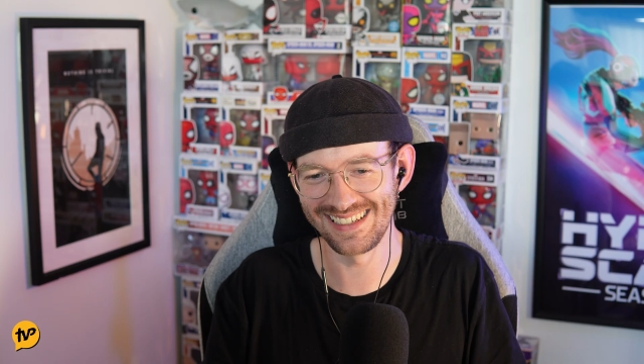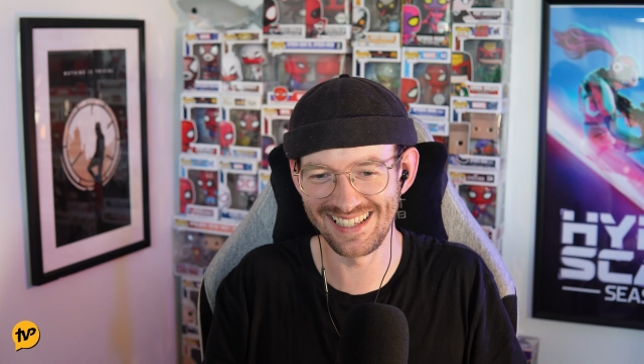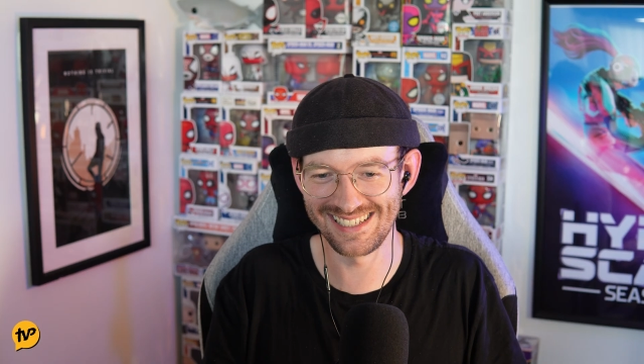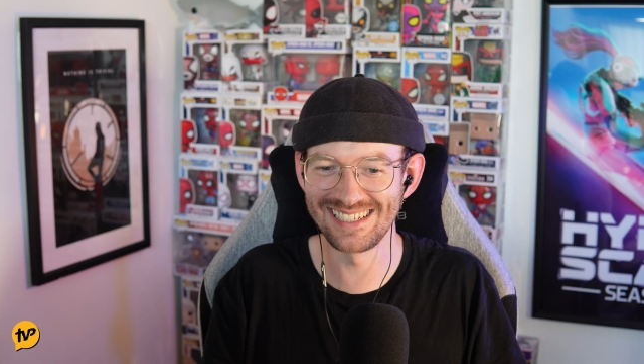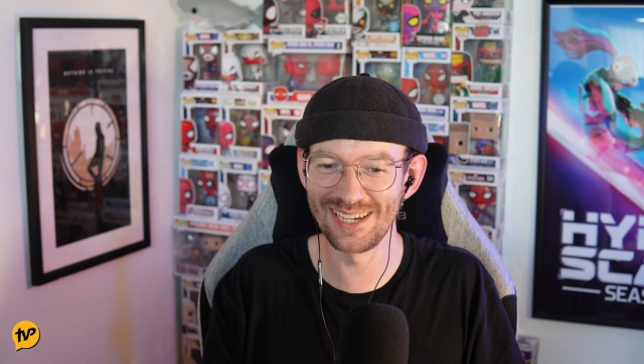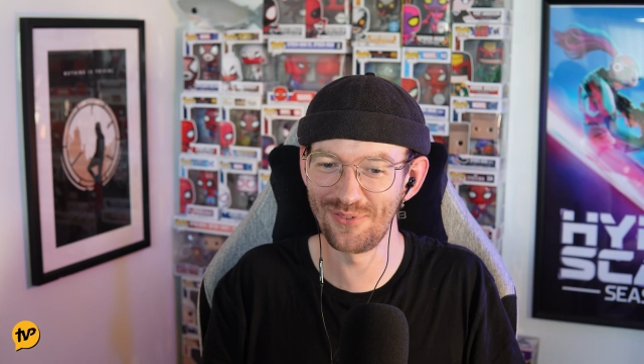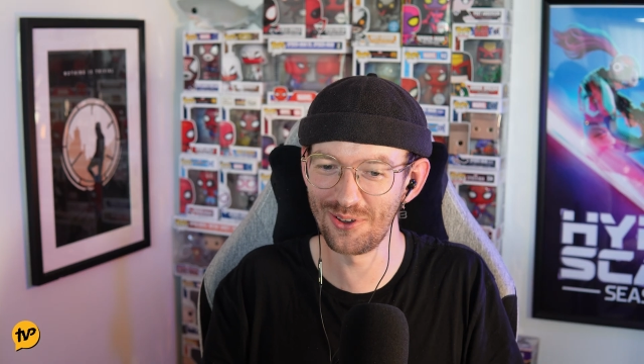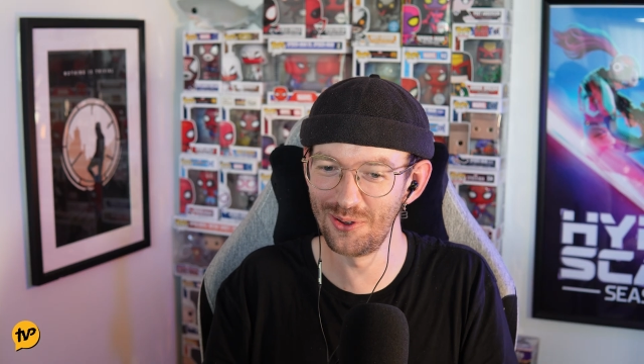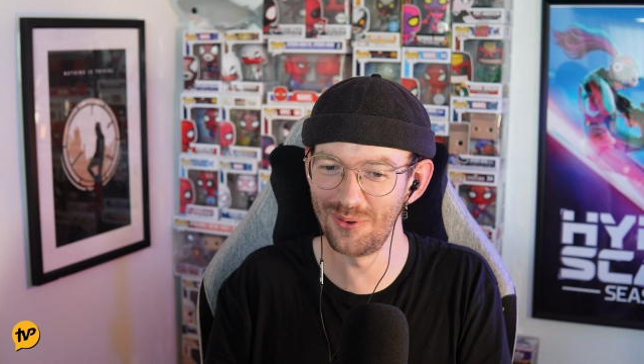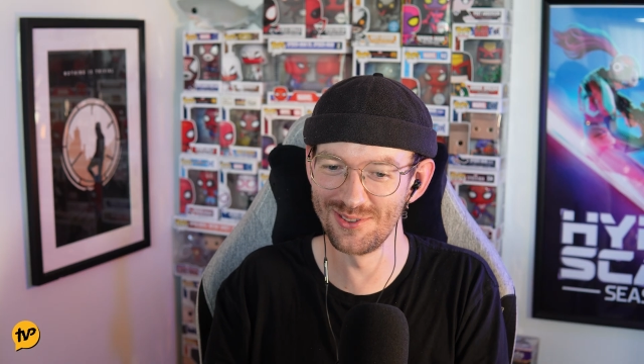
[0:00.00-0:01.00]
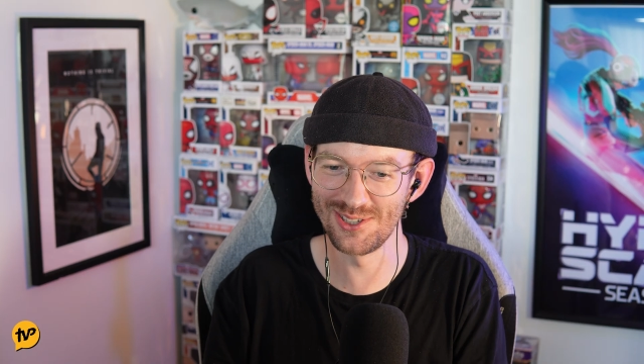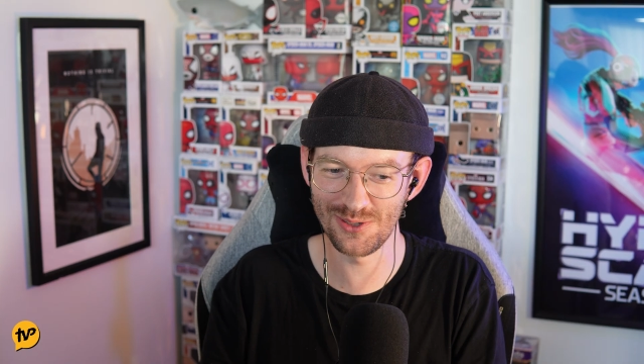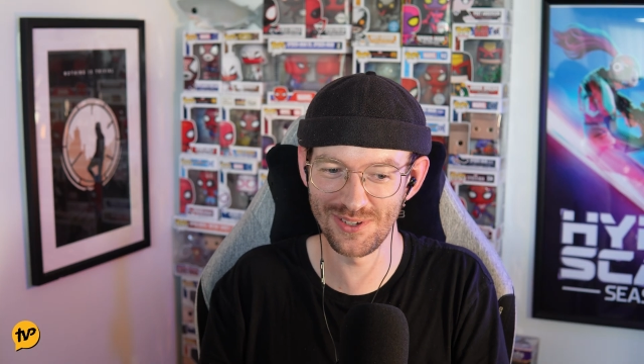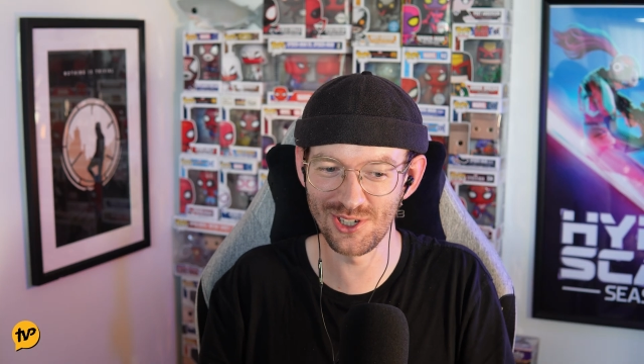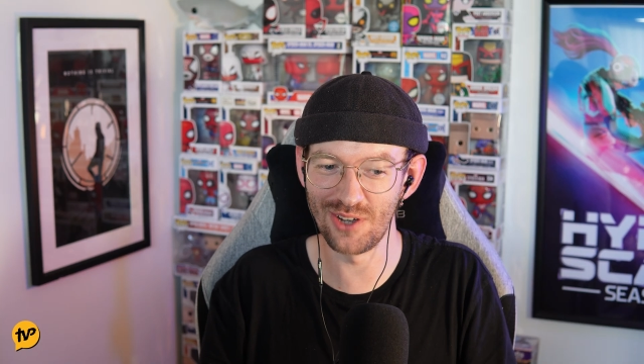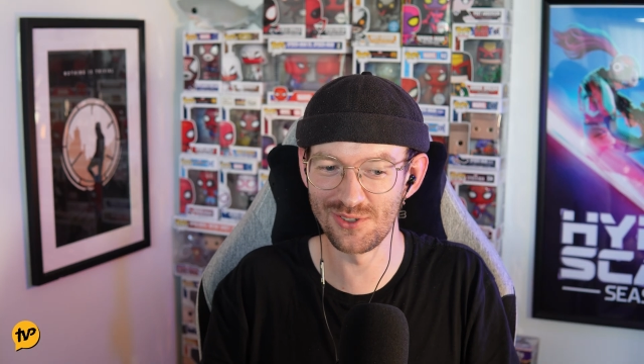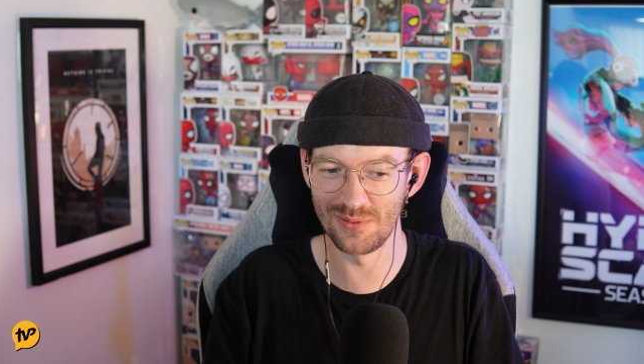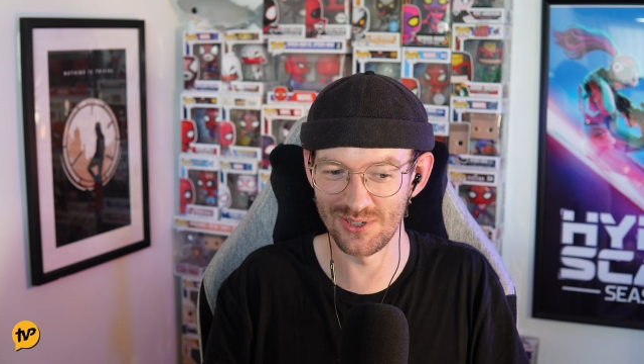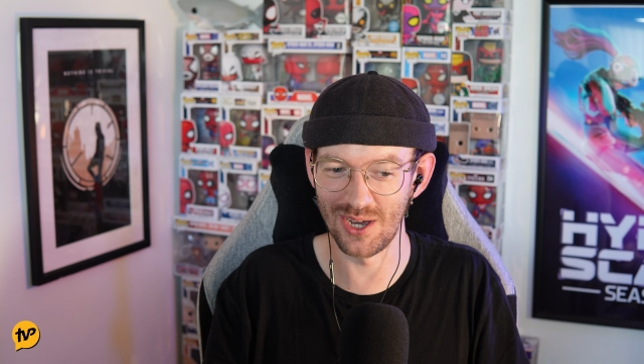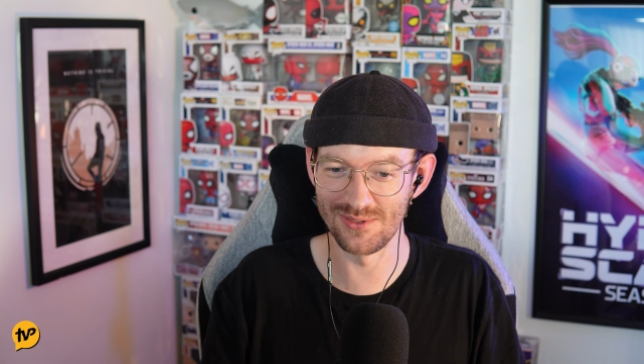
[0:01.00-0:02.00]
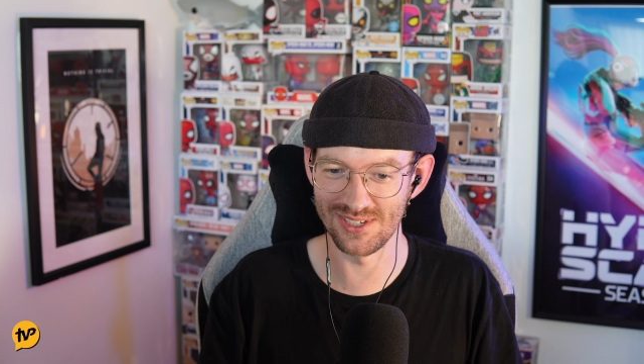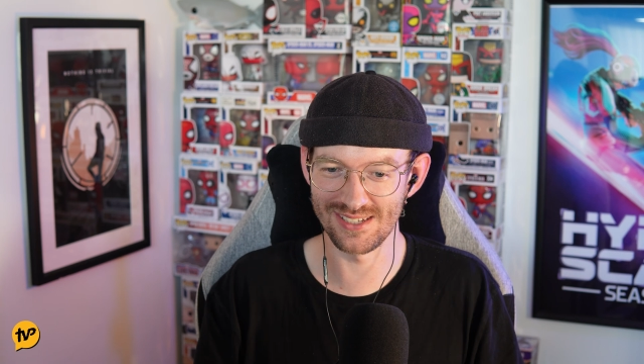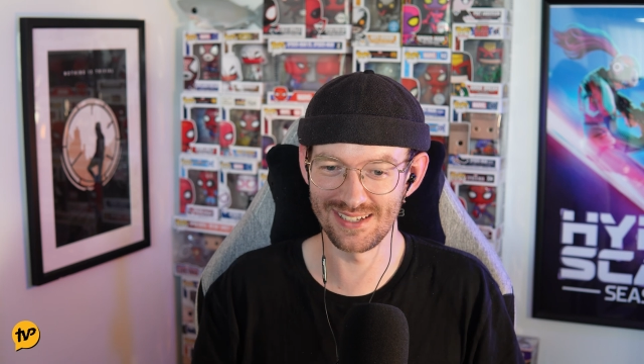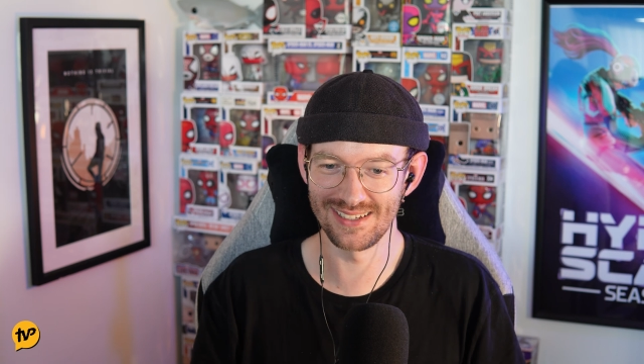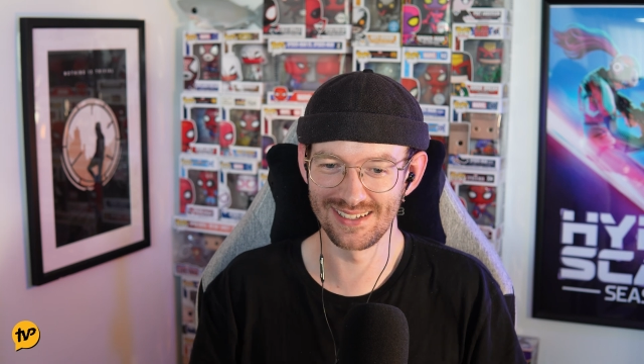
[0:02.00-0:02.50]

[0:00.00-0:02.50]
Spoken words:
It's a difficult one to switch off sometimes, isn't it?